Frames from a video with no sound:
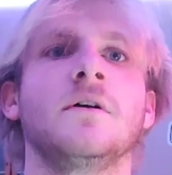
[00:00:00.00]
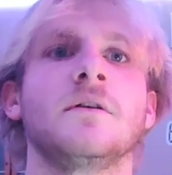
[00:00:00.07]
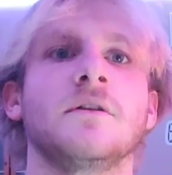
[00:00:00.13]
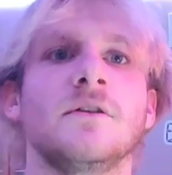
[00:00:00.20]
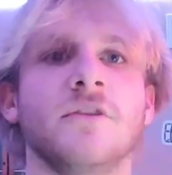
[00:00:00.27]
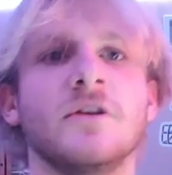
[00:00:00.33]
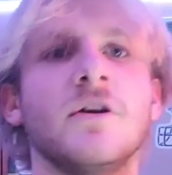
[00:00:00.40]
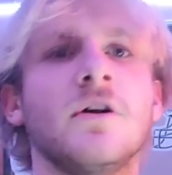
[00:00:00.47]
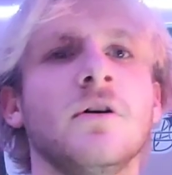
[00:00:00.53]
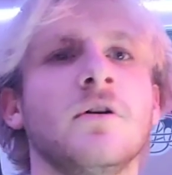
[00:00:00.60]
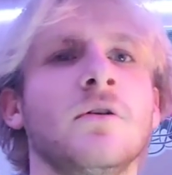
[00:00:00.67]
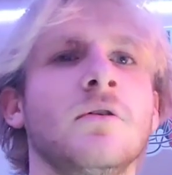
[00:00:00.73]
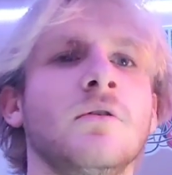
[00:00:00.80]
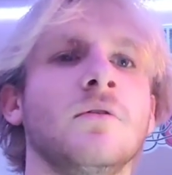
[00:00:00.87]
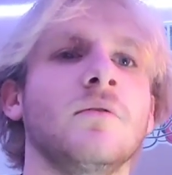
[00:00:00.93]

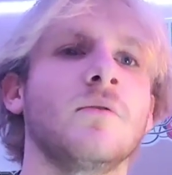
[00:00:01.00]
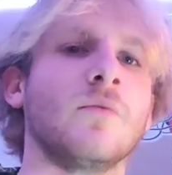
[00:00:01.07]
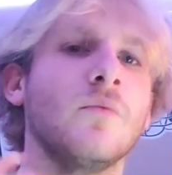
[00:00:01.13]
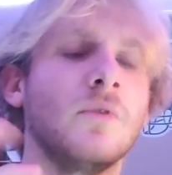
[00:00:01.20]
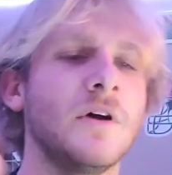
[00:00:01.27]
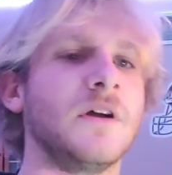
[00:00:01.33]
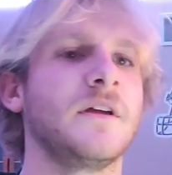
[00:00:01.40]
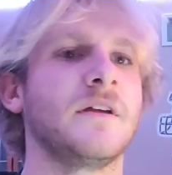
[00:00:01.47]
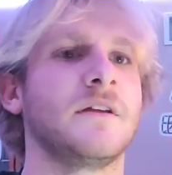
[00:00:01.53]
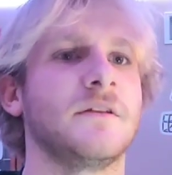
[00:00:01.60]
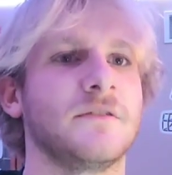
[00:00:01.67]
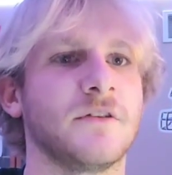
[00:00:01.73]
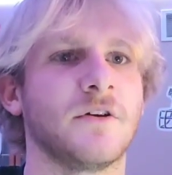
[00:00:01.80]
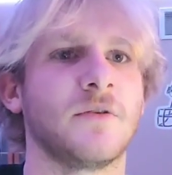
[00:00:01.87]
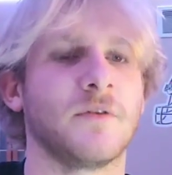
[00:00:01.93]
Yo, what
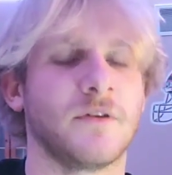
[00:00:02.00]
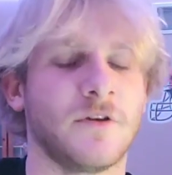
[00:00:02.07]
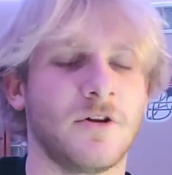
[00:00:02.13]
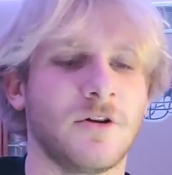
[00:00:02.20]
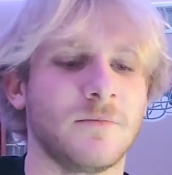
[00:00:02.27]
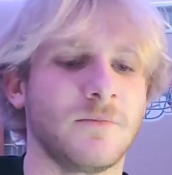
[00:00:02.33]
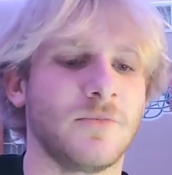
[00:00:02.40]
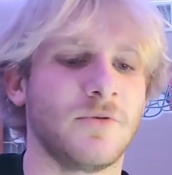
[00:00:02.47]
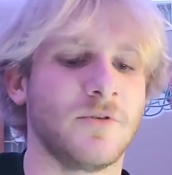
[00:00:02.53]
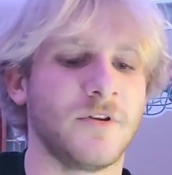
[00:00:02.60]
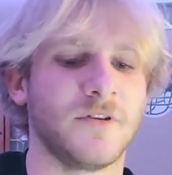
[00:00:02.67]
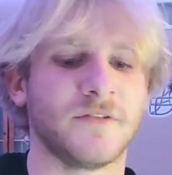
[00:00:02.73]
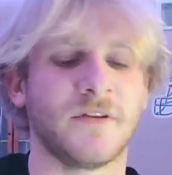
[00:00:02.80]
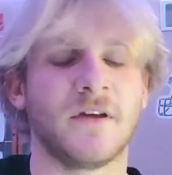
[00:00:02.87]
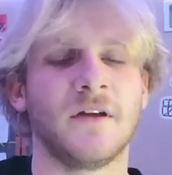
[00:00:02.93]
is going on,
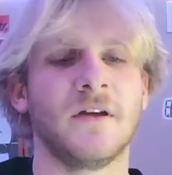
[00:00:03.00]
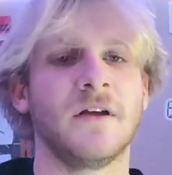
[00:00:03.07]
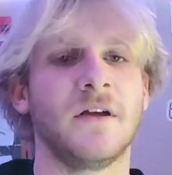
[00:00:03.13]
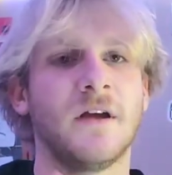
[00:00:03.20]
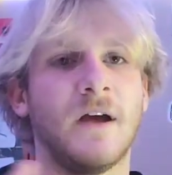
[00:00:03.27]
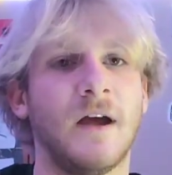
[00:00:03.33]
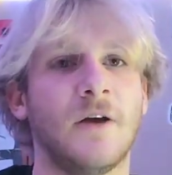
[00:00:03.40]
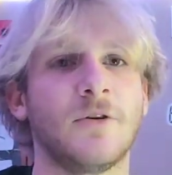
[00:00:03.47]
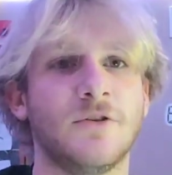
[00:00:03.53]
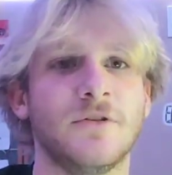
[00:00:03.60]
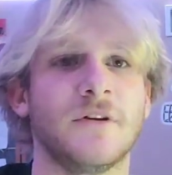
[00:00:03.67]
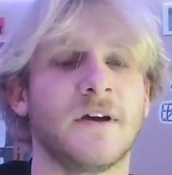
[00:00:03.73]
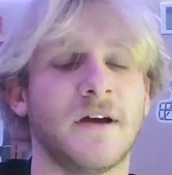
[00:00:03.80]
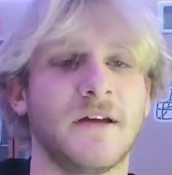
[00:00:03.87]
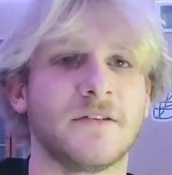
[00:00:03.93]
boys? How are
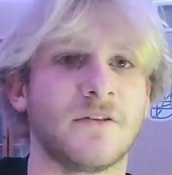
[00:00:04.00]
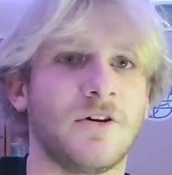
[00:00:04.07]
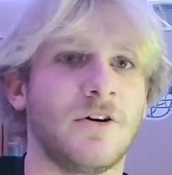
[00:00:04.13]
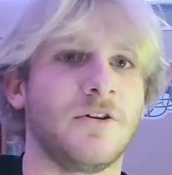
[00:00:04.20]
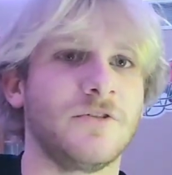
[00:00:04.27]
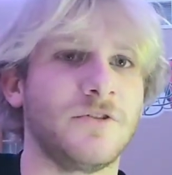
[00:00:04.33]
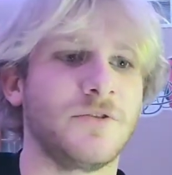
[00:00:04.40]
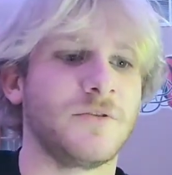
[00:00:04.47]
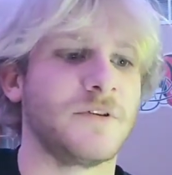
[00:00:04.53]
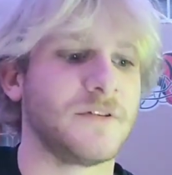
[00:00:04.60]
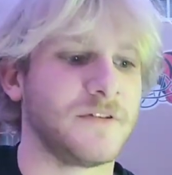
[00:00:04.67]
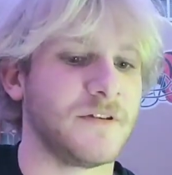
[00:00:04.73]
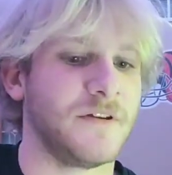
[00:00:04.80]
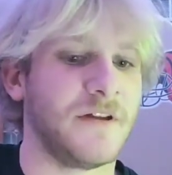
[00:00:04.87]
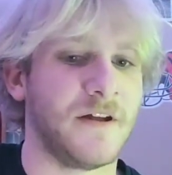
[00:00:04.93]
you guys all doing
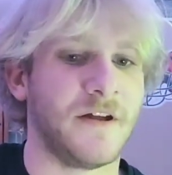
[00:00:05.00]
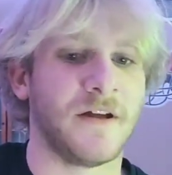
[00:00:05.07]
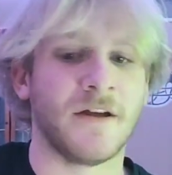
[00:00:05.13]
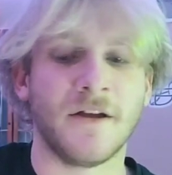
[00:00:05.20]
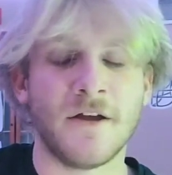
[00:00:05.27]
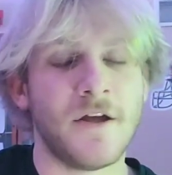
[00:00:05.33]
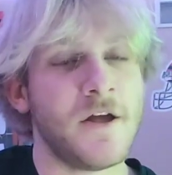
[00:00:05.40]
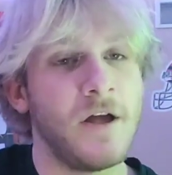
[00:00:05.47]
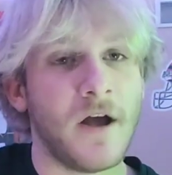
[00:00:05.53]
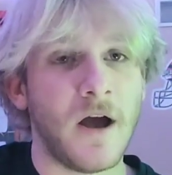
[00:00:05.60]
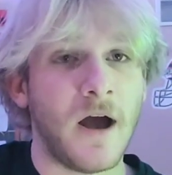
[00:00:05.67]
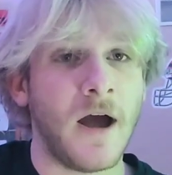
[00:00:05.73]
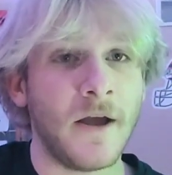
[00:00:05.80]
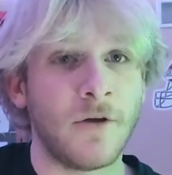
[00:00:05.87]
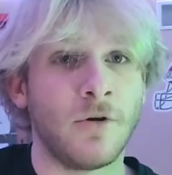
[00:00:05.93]
today?
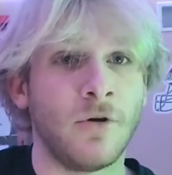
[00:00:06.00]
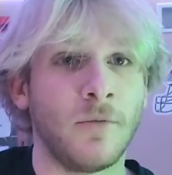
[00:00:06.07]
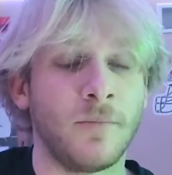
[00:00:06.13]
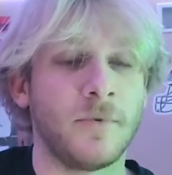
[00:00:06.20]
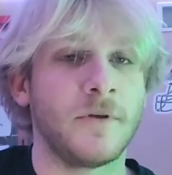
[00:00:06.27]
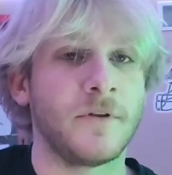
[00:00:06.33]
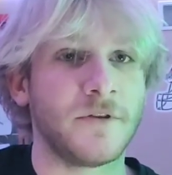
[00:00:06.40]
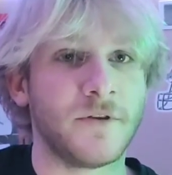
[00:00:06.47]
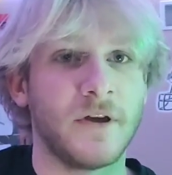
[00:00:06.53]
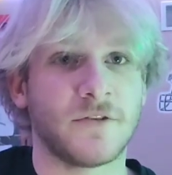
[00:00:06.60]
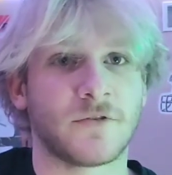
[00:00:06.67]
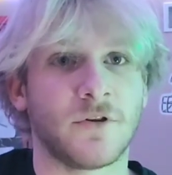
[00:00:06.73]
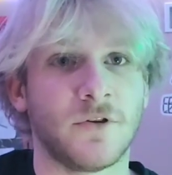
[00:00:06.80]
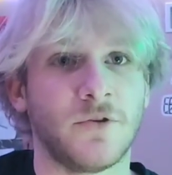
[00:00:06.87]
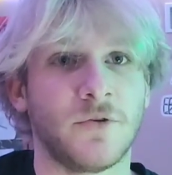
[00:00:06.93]
I hope you guys
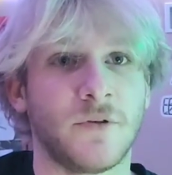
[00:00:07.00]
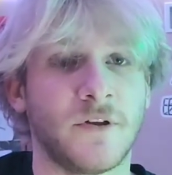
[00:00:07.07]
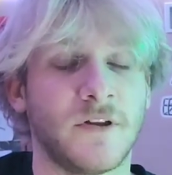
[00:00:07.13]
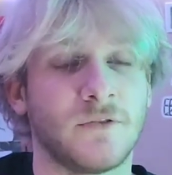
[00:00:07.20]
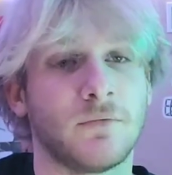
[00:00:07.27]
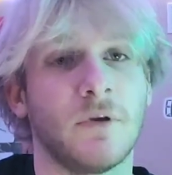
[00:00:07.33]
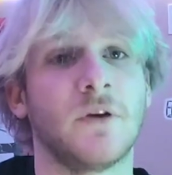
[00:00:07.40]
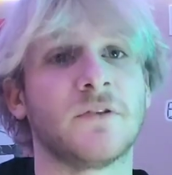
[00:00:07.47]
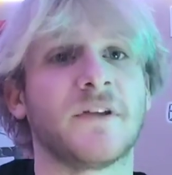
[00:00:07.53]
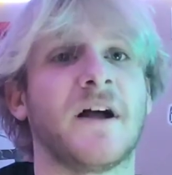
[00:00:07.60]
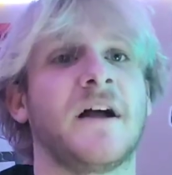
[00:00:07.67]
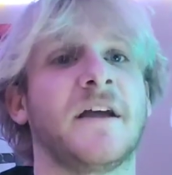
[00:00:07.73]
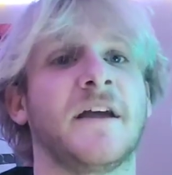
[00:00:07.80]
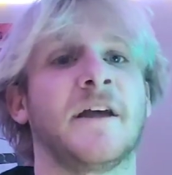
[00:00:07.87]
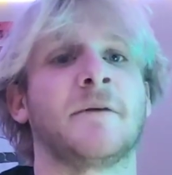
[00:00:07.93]
are all doing as well as
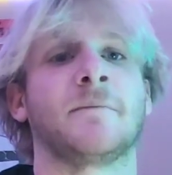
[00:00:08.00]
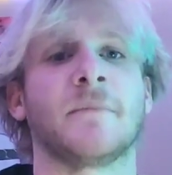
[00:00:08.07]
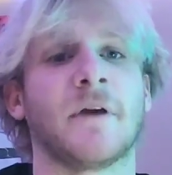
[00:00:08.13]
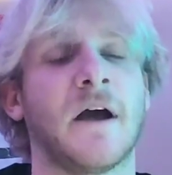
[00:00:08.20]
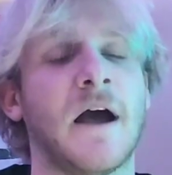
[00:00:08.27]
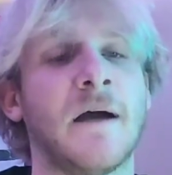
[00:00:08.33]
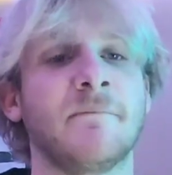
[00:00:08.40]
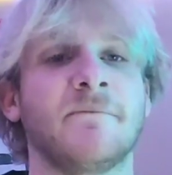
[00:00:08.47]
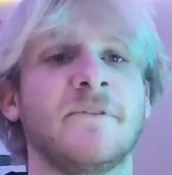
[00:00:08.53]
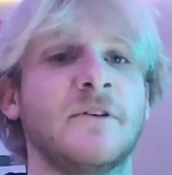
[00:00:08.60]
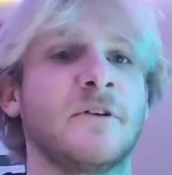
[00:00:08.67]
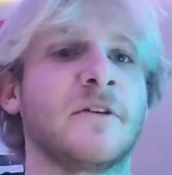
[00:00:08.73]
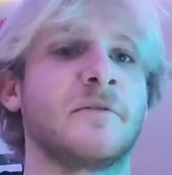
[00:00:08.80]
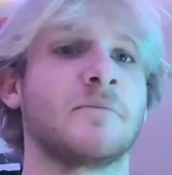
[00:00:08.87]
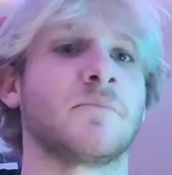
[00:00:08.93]
I am. I'm
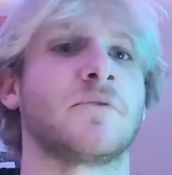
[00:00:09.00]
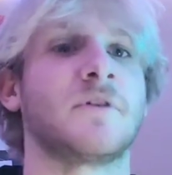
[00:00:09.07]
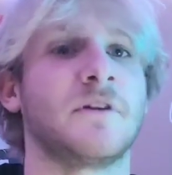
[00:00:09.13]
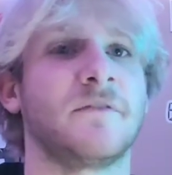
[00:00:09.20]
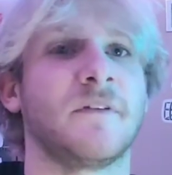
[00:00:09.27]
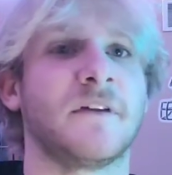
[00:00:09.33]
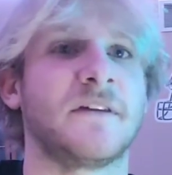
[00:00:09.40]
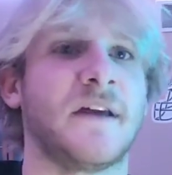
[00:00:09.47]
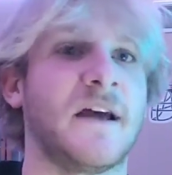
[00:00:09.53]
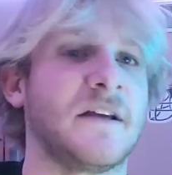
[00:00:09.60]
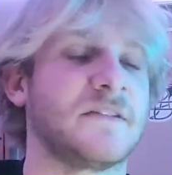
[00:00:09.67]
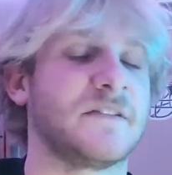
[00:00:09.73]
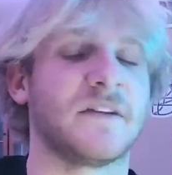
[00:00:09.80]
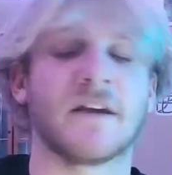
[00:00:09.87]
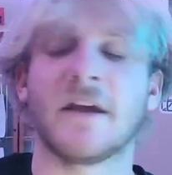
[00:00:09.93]
feeling pretty
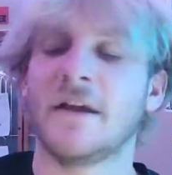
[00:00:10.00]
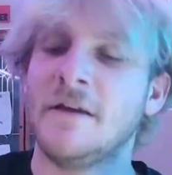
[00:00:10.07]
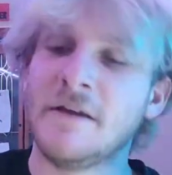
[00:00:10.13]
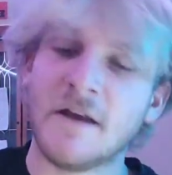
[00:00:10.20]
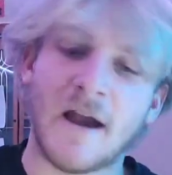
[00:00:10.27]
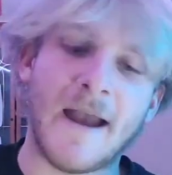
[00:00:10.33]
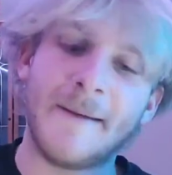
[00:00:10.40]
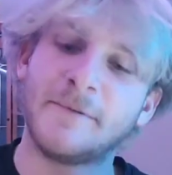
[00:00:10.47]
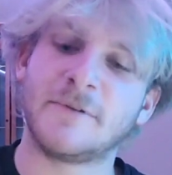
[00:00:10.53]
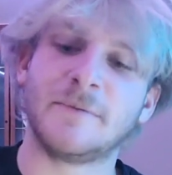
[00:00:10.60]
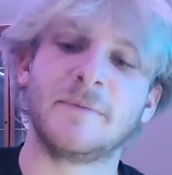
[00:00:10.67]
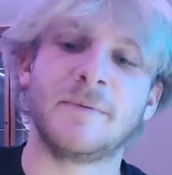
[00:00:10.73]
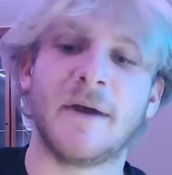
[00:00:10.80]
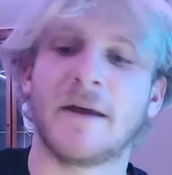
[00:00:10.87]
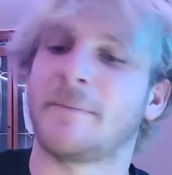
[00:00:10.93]
fantastic. Hyped to be
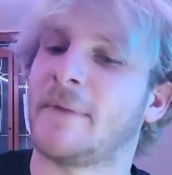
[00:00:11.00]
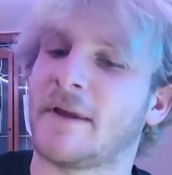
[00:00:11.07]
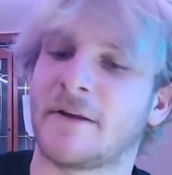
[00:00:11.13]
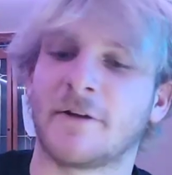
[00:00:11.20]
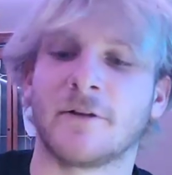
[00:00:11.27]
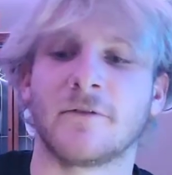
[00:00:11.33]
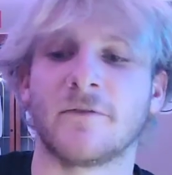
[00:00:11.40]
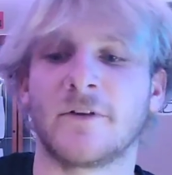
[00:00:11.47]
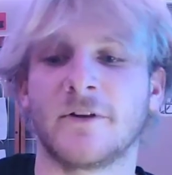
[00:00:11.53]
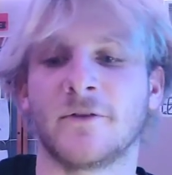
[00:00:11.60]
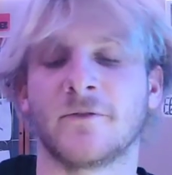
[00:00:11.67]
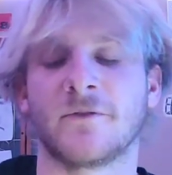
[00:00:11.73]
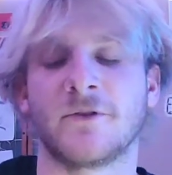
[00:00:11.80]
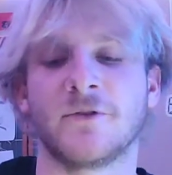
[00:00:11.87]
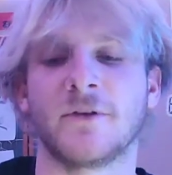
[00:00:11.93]
back making another video
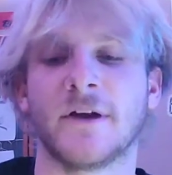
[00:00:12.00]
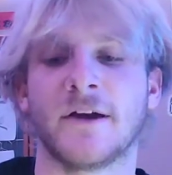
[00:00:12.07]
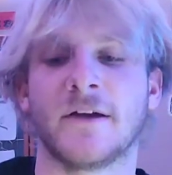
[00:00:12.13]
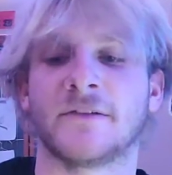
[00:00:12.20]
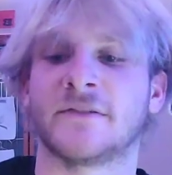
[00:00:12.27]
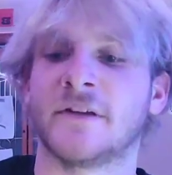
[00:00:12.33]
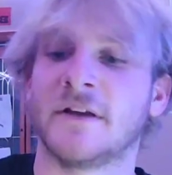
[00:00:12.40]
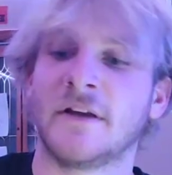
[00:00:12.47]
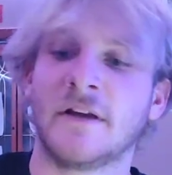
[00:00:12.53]
for you guys.